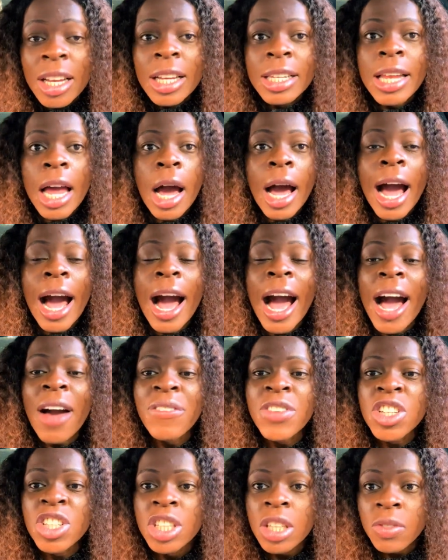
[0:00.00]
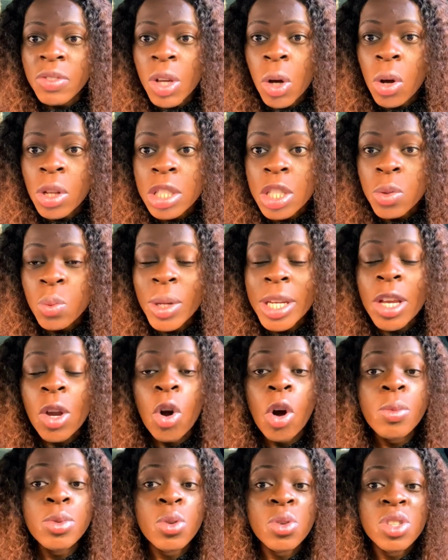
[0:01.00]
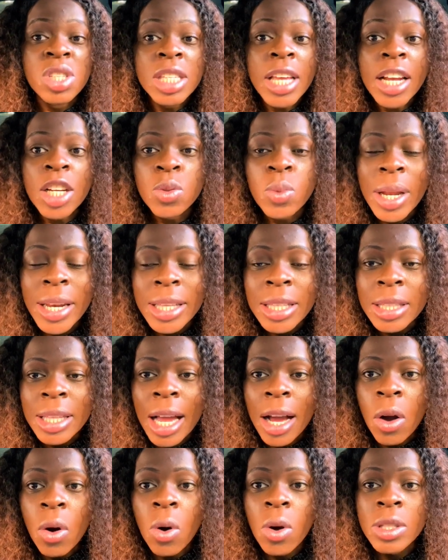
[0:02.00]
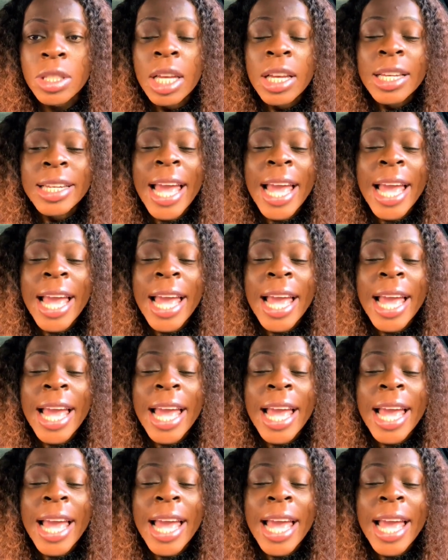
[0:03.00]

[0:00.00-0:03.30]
that are having difficulties when it comes to sexual intercourse,